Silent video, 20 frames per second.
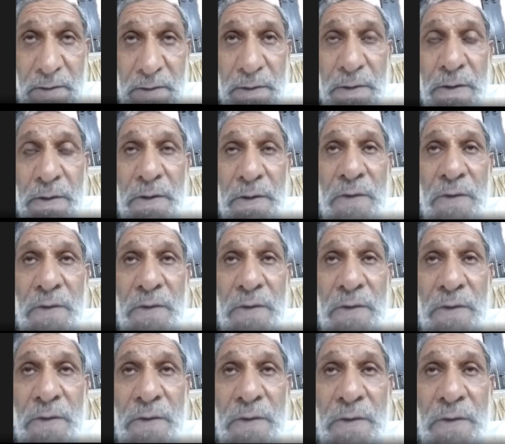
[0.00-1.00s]
He will
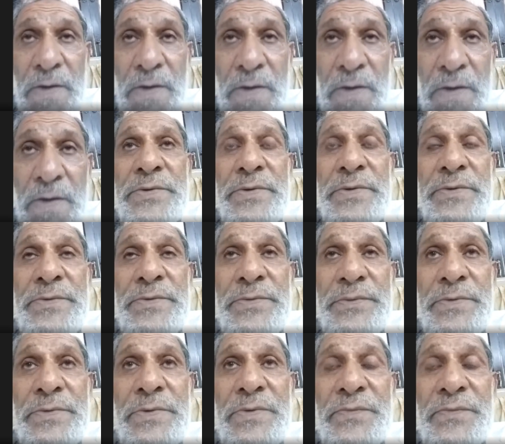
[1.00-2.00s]
present to
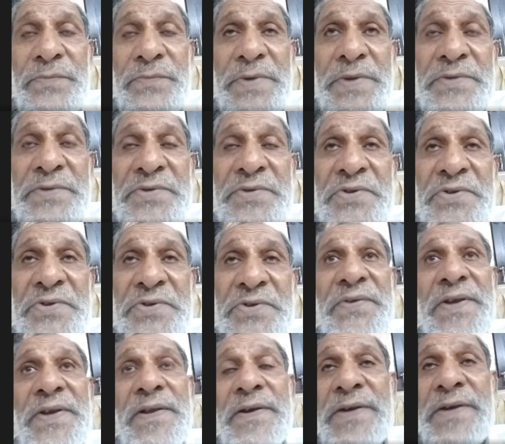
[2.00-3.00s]
you with
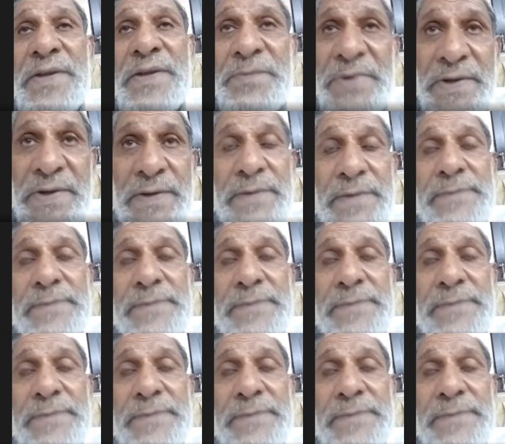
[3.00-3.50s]
severe anemia.